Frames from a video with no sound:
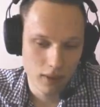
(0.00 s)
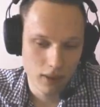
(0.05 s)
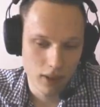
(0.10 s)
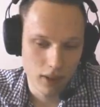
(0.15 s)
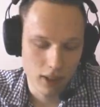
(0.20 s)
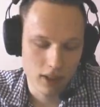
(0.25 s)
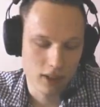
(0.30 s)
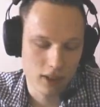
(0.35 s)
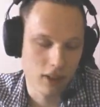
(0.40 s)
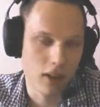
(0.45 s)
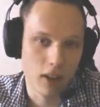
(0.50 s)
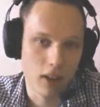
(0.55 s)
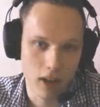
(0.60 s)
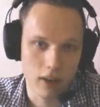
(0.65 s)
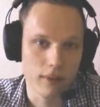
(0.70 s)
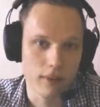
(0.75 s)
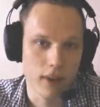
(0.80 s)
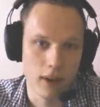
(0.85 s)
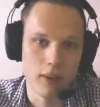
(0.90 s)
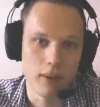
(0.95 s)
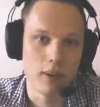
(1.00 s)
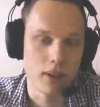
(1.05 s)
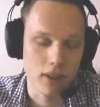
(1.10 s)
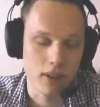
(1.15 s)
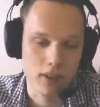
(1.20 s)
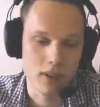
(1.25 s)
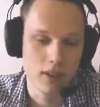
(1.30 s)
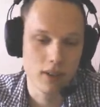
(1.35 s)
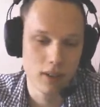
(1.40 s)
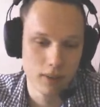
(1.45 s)
it's a lot of
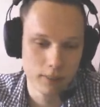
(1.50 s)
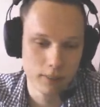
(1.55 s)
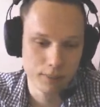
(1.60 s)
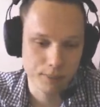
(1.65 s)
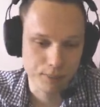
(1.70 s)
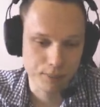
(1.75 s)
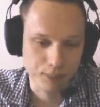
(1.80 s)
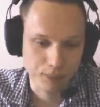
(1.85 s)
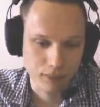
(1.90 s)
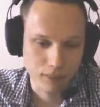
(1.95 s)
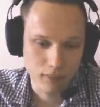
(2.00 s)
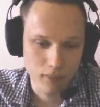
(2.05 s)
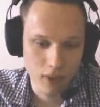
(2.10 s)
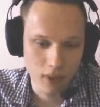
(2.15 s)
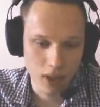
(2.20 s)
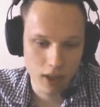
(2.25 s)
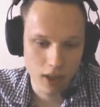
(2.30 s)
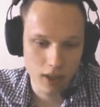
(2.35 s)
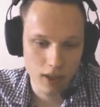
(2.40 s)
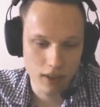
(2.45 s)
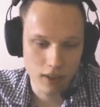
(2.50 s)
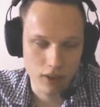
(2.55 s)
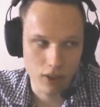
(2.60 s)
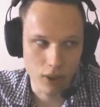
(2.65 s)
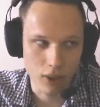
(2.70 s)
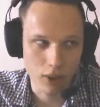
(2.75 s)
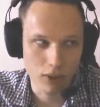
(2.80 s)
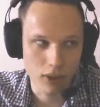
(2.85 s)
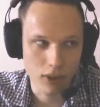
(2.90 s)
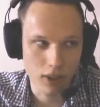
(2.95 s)
hours. In
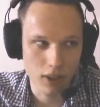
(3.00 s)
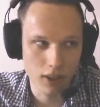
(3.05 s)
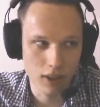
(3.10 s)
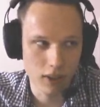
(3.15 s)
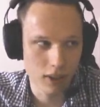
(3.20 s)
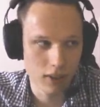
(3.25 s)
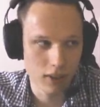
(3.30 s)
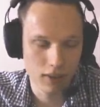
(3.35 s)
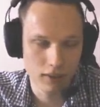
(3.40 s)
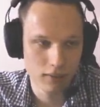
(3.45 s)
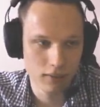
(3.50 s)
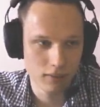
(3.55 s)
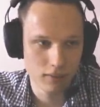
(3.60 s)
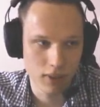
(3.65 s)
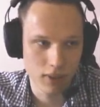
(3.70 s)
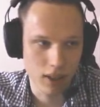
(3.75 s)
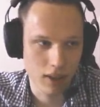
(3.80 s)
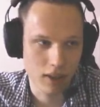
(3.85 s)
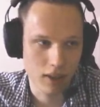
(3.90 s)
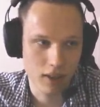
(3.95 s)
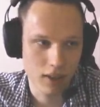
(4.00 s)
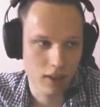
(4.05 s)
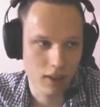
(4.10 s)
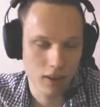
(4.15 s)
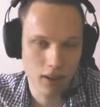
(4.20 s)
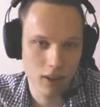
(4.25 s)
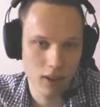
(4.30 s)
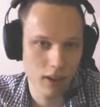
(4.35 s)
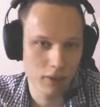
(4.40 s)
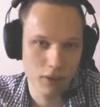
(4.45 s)
total, I
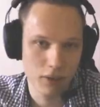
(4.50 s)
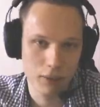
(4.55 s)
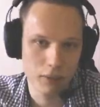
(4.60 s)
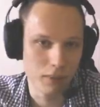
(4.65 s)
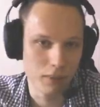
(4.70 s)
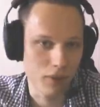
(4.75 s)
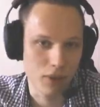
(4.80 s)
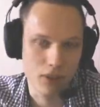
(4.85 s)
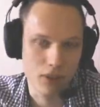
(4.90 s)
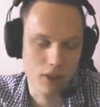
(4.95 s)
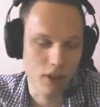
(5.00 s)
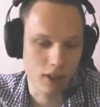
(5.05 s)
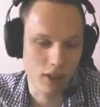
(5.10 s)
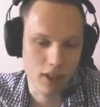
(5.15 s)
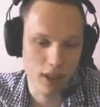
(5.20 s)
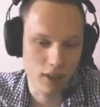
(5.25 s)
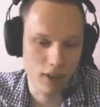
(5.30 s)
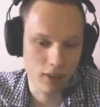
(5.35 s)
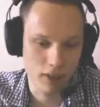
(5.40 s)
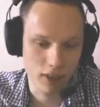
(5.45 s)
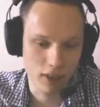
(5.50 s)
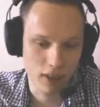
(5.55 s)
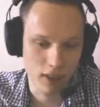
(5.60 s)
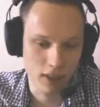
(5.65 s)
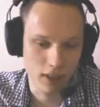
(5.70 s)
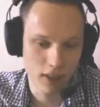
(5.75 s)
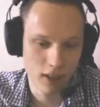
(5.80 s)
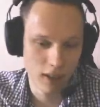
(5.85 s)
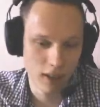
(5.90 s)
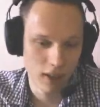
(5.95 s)
can't even start counting.
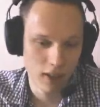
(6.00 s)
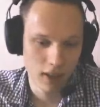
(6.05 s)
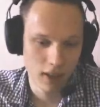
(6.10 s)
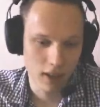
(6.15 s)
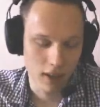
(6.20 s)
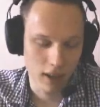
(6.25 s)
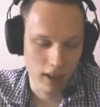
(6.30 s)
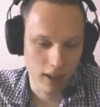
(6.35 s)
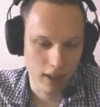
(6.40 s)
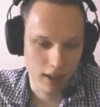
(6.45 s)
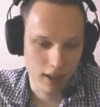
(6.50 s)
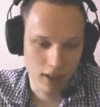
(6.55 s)
Like,